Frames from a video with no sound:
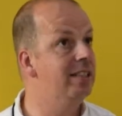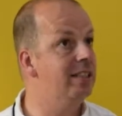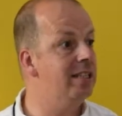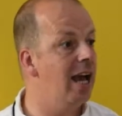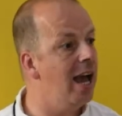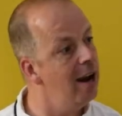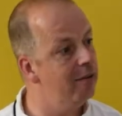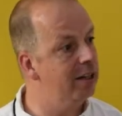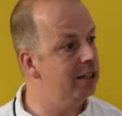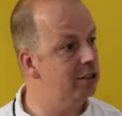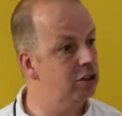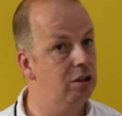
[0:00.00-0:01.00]

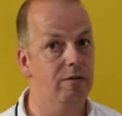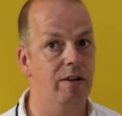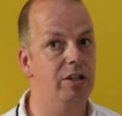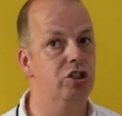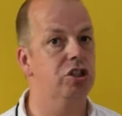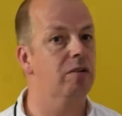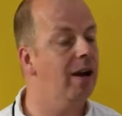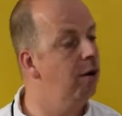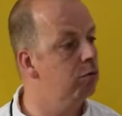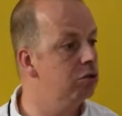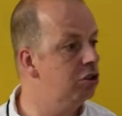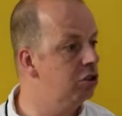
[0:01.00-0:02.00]
daring to venture
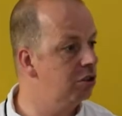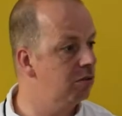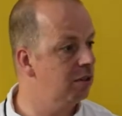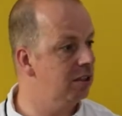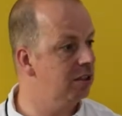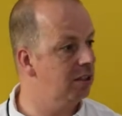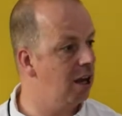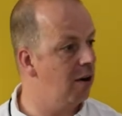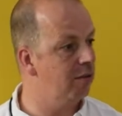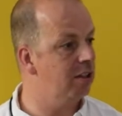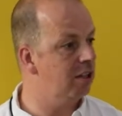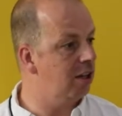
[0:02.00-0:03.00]
out during the
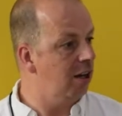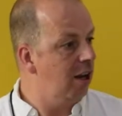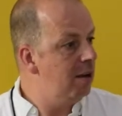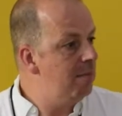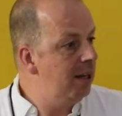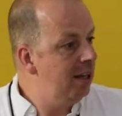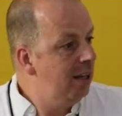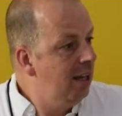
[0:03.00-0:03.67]
current climate.